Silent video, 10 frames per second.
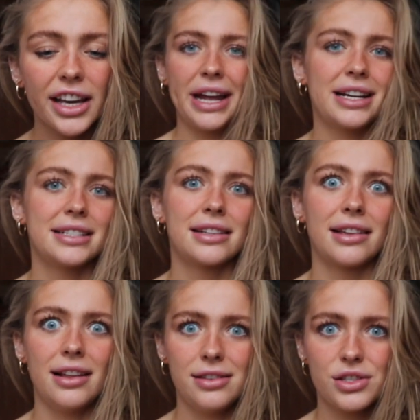and
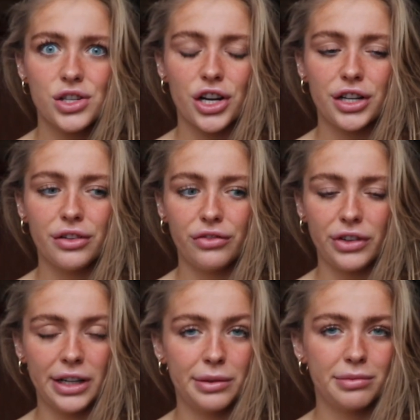let's start
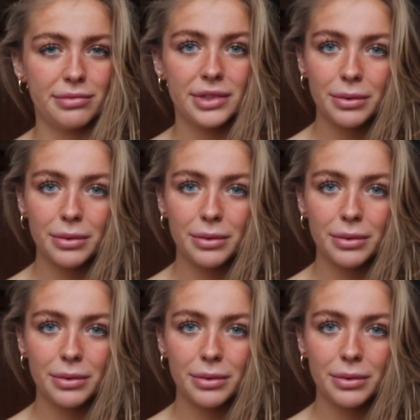from